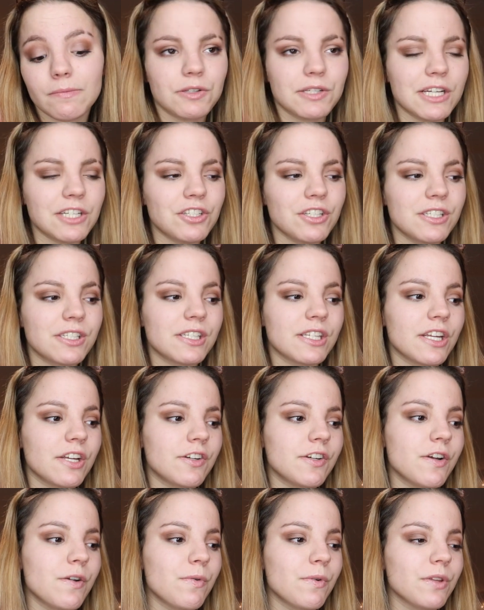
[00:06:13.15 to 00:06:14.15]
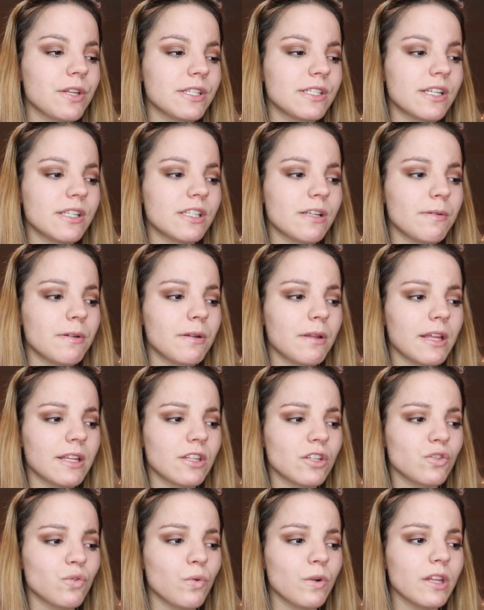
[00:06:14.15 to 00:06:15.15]
There's actually a scenario where they said something like
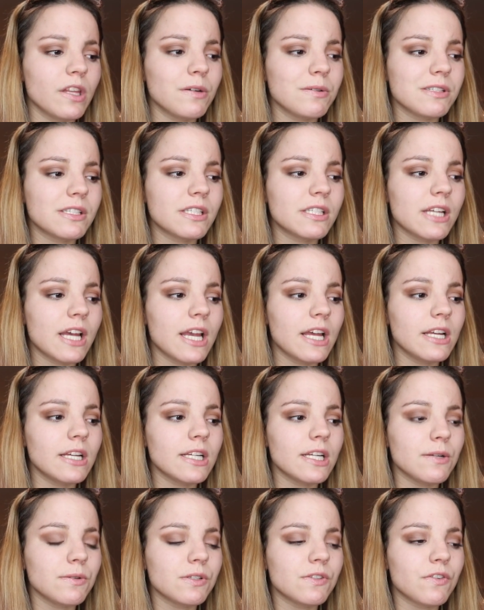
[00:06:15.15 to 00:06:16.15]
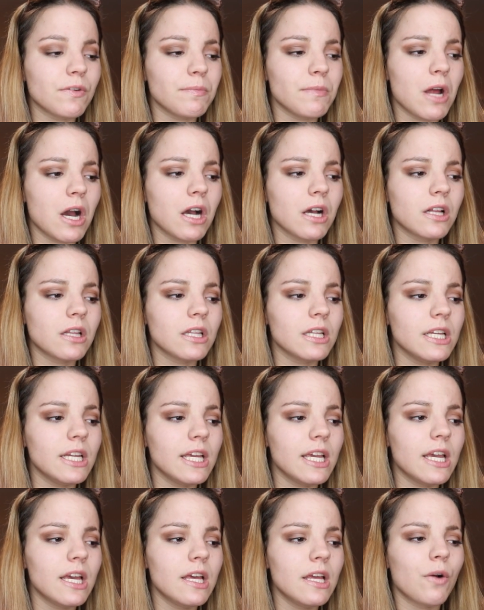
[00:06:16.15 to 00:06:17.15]
the toilet was stained and it was from not
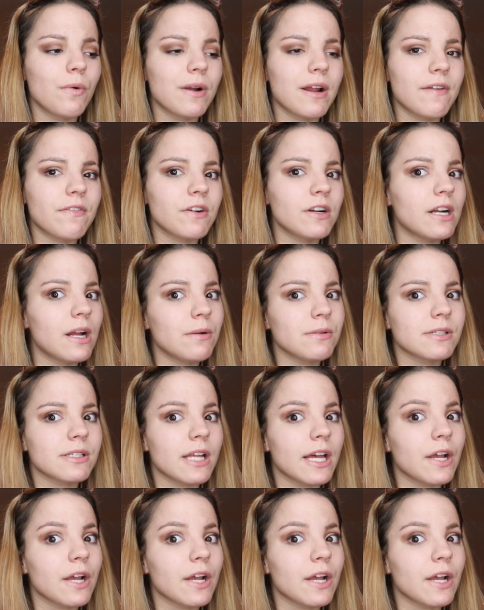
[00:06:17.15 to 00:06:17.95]
cleaning it or whatever, and I was